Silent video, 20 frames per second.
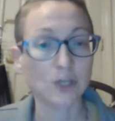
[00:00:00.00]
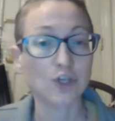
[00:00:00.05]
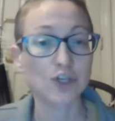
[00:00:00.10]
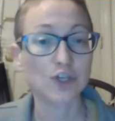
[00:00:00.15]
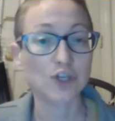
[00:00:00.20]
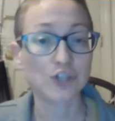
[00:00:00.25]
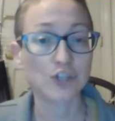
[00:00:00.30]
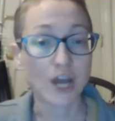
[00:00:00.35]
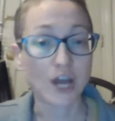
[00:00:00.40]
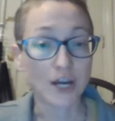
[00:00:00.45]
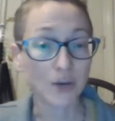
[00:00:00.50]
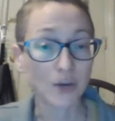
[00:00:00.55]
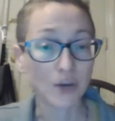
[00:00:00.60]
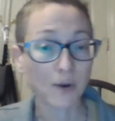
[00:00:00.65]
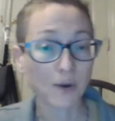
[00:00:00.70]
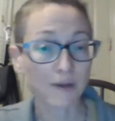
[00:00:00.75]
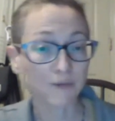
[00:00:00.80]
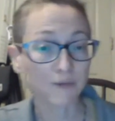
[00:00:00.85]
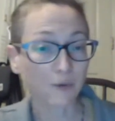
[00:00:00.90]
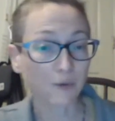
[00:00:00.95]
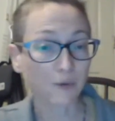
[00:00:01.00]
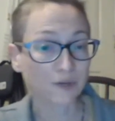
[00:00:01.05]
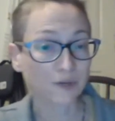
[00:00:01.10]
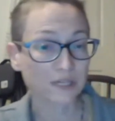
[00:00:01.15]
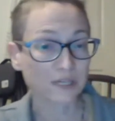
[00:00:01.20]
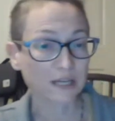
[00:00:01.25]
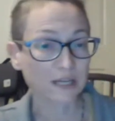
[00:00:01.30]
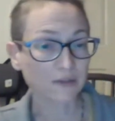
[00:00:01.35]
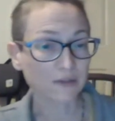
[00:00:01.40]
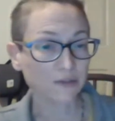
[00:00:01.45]
January
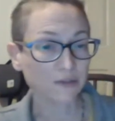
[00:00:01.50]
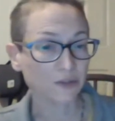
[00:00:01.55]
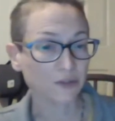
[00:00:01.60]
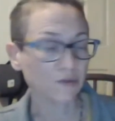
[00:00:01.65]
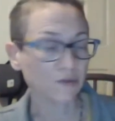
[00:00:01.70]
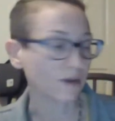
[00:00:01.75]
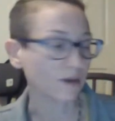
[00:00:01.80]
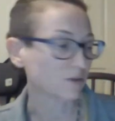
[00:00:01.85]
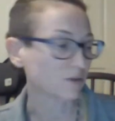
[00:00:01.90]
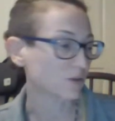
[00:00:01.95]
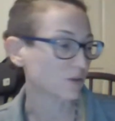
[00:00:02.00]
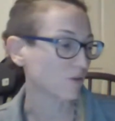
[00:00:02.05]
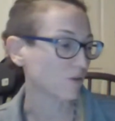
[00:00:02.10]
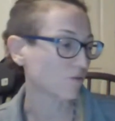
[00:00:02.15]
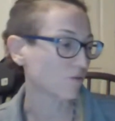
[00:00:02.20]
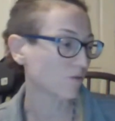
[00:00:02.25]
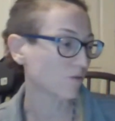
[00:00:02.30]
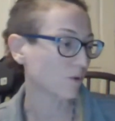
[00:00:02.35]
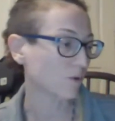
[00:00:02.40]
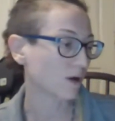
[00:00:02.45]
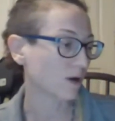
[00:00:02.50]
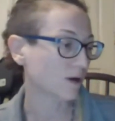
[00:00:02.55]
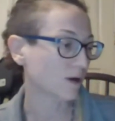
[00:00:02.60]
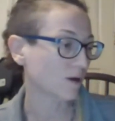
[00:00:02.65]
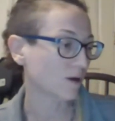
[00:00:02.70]
14th, 2004.